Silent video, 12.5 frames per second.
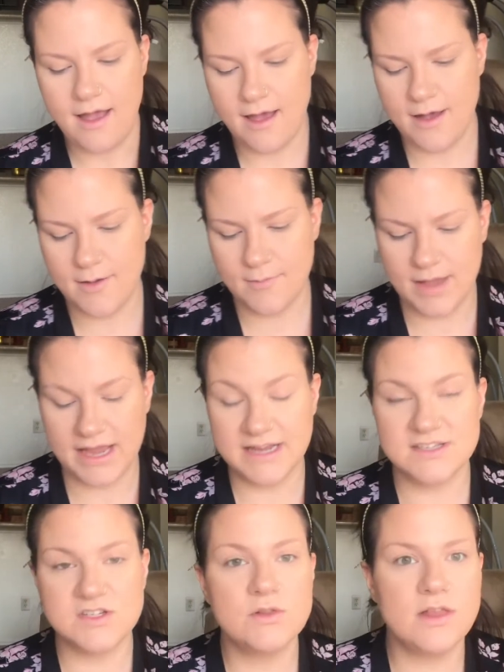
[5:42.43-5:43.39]
I
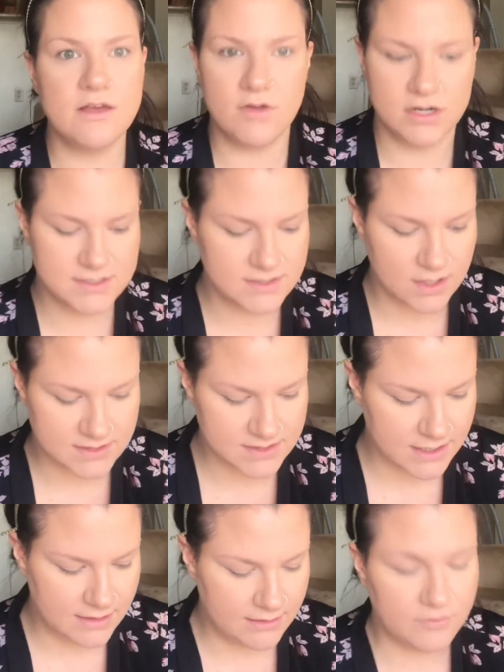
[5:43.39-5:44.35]
do love
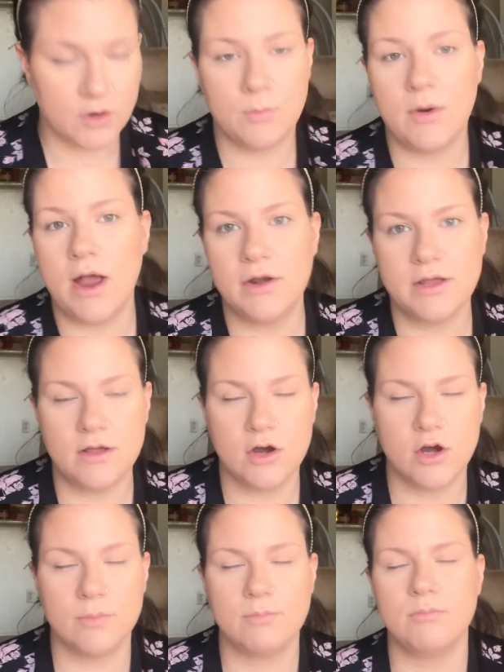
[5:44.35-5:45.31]
Anastasia. I love her
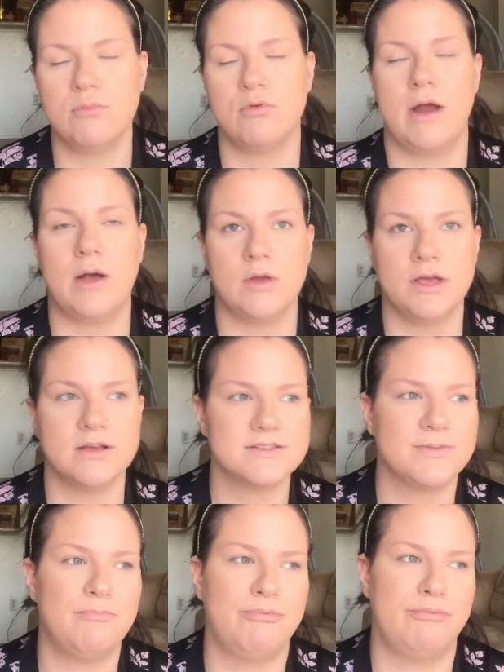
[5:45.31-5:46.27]
products.